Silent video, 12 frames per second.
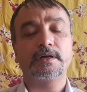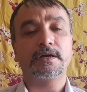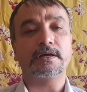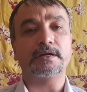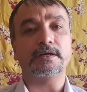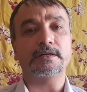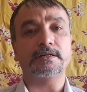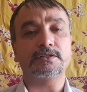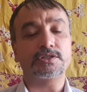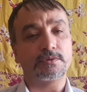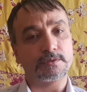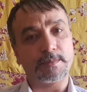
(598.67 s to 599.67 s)

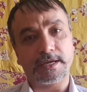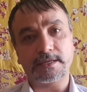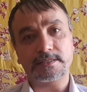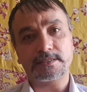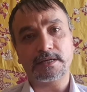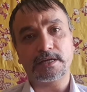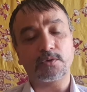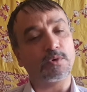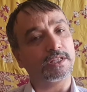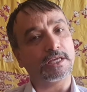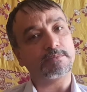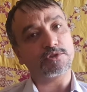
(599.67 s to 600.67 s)
to Uzbekistan.
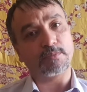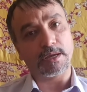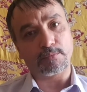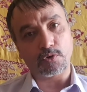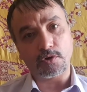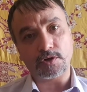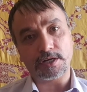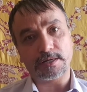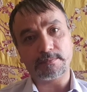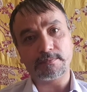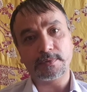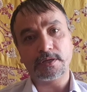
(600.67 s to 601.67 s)
Welcome to my
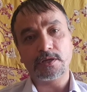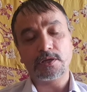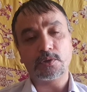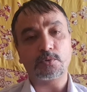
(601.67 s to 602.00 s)
program. You